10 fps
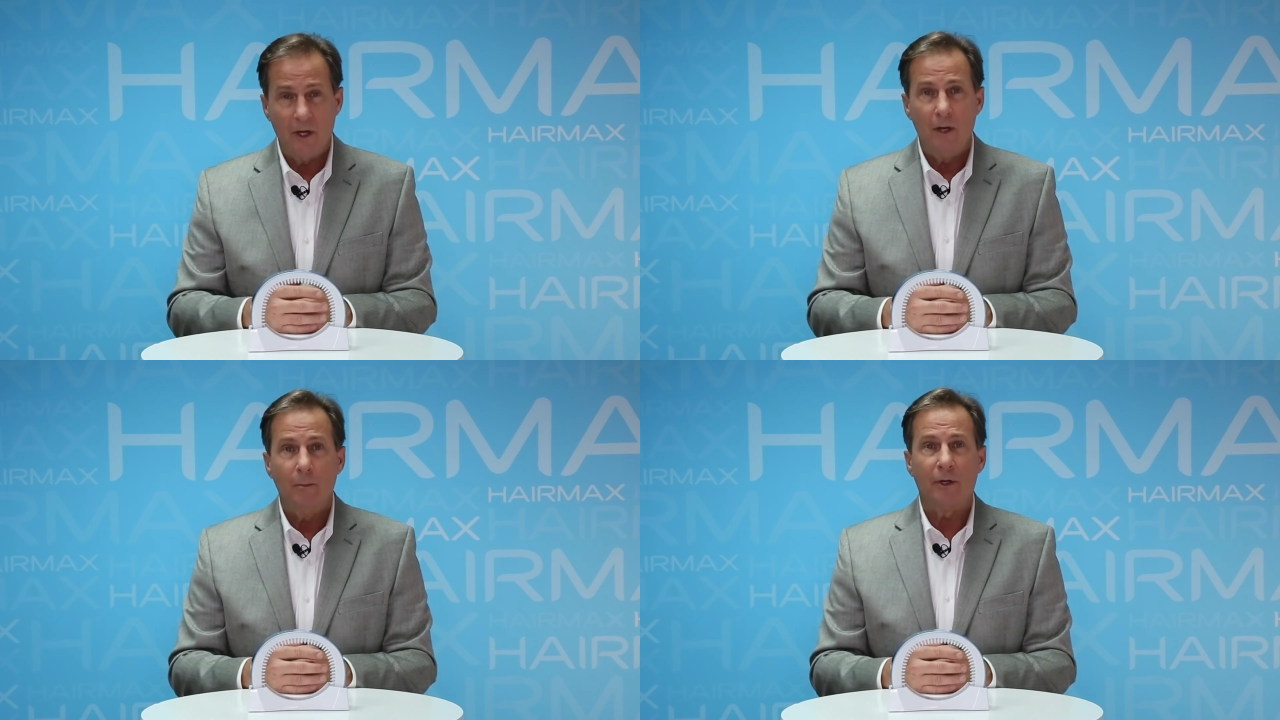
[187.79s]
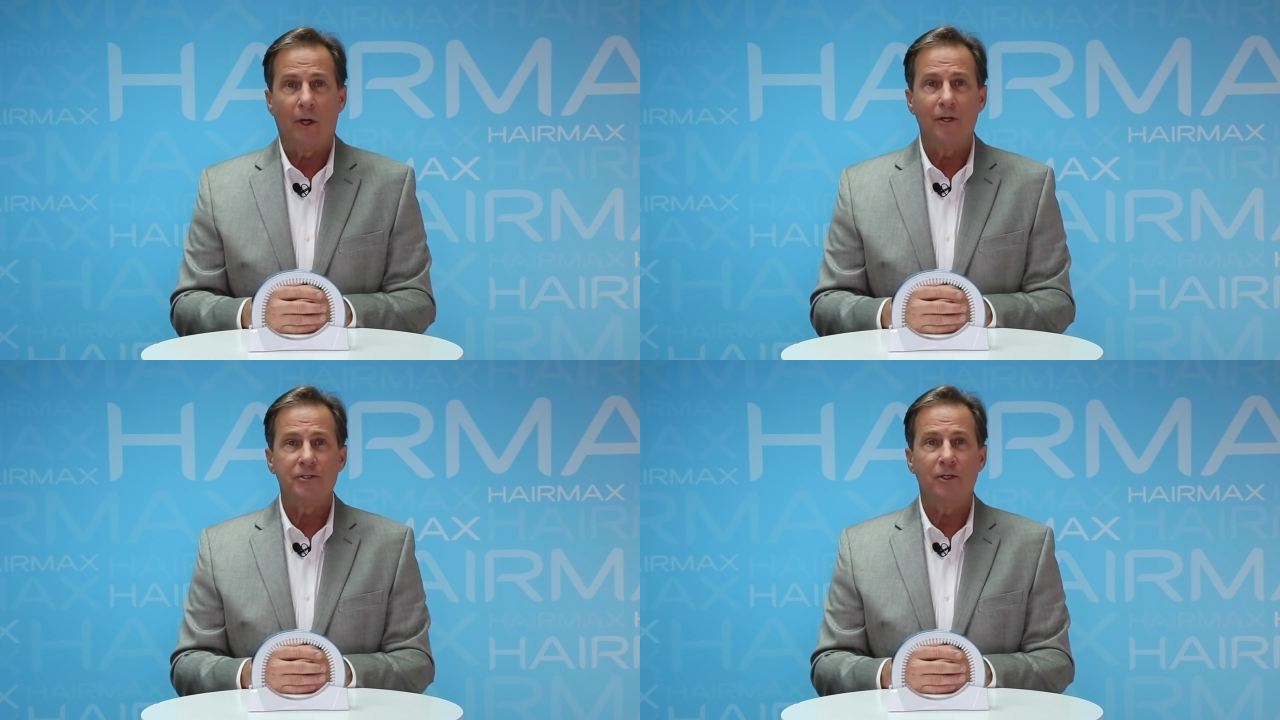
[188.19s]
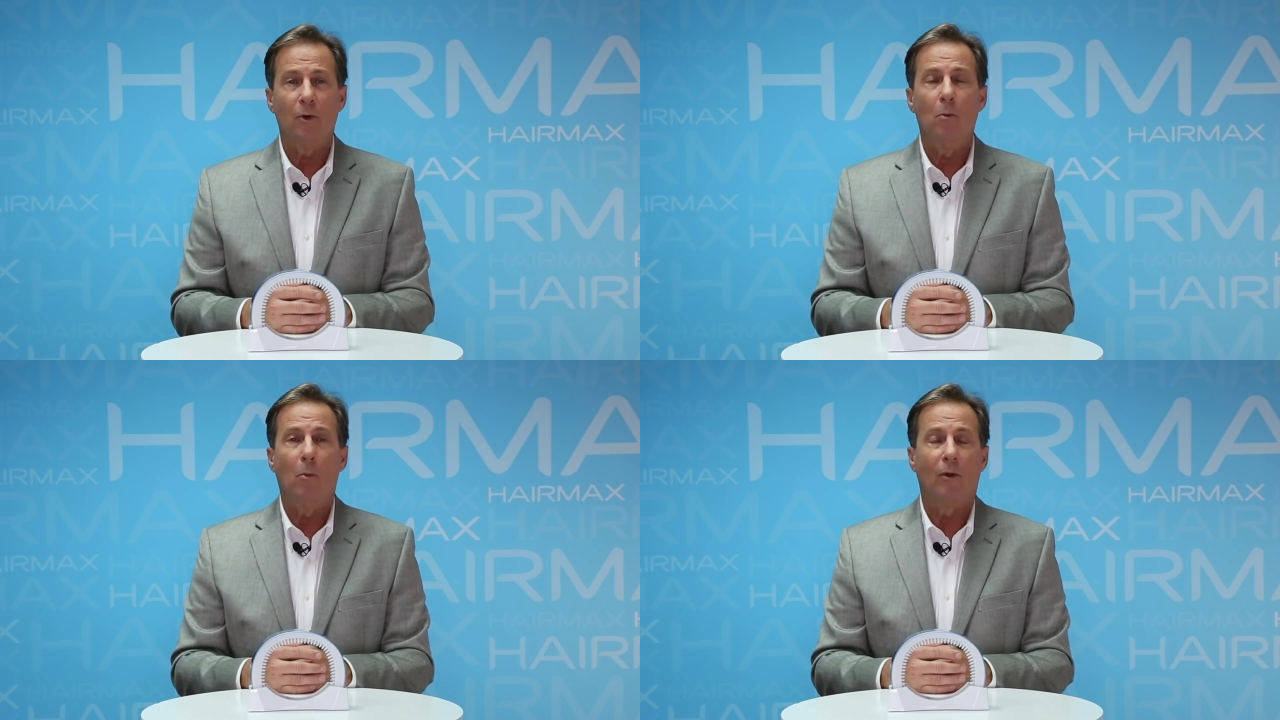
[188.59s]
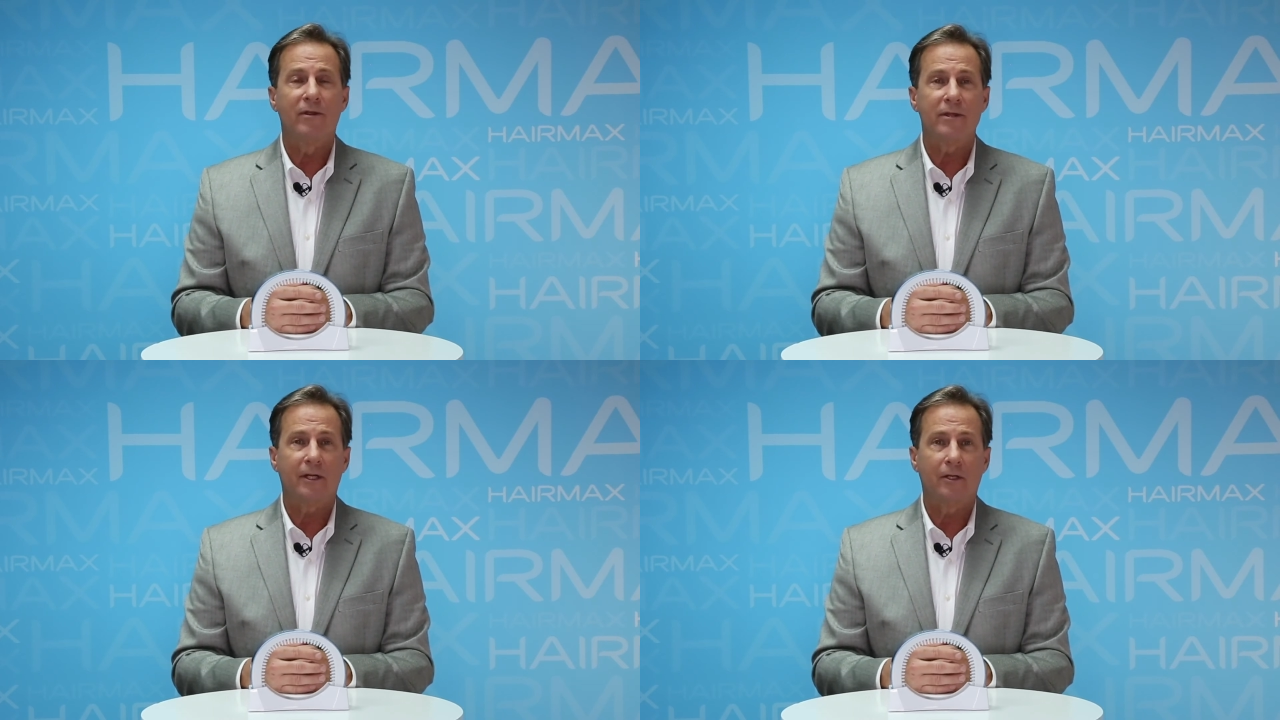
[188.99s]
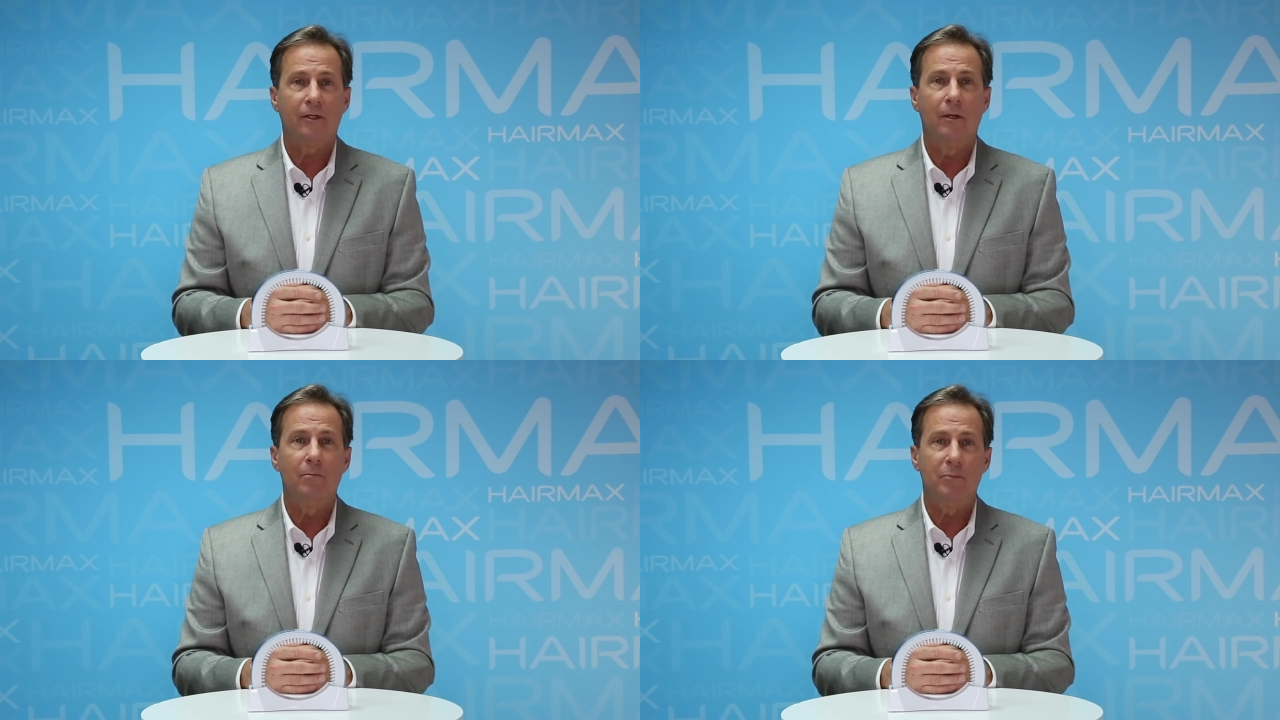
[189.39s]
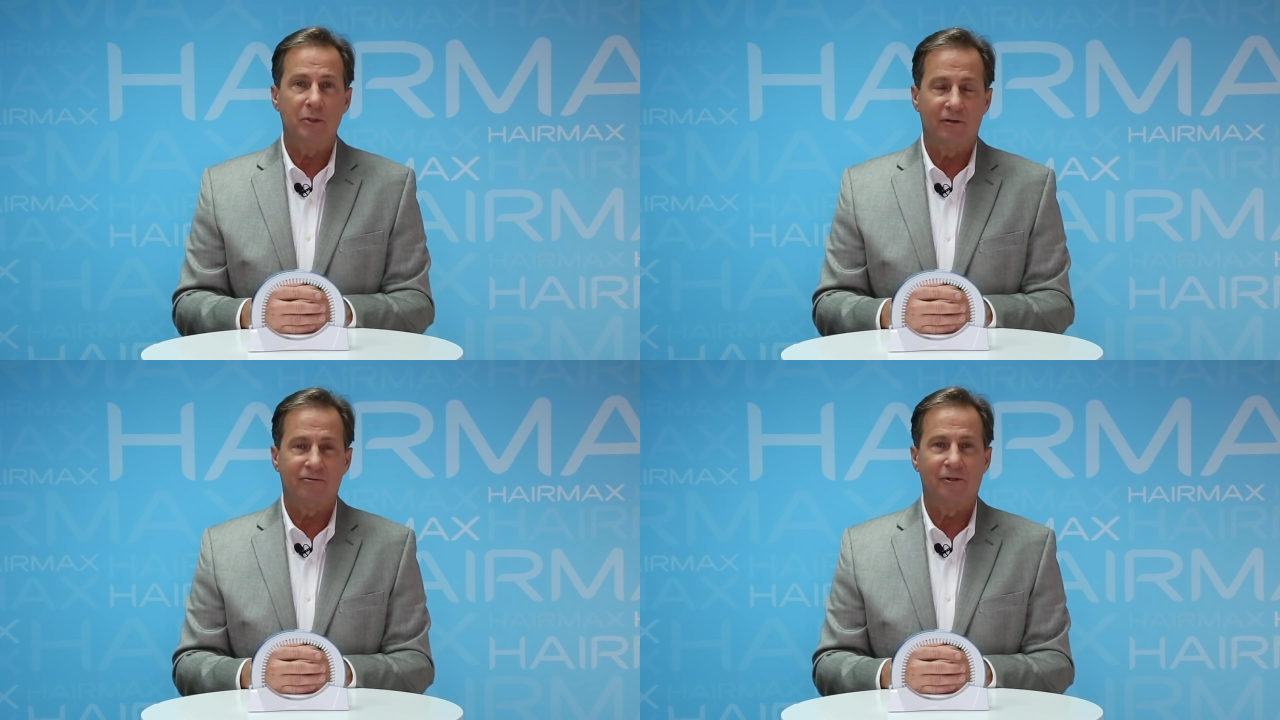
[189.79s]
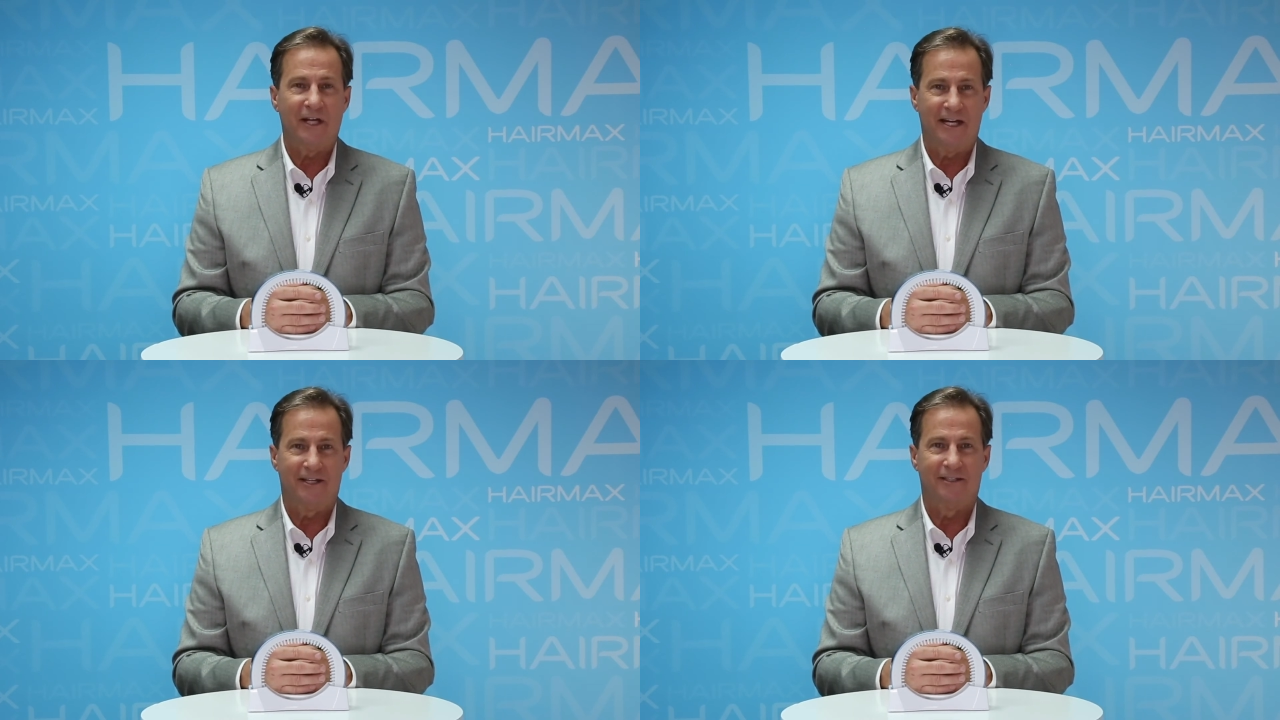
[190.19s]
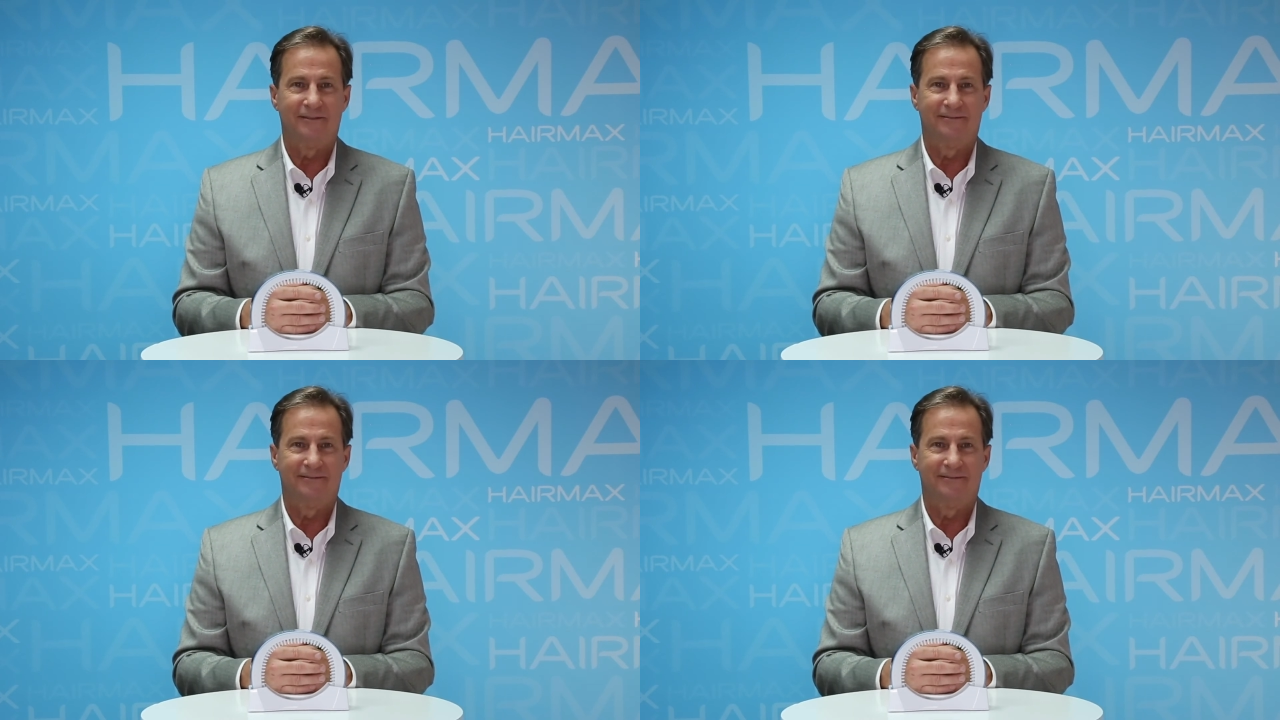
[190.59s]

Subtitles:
but also more thicker, beautiful hair.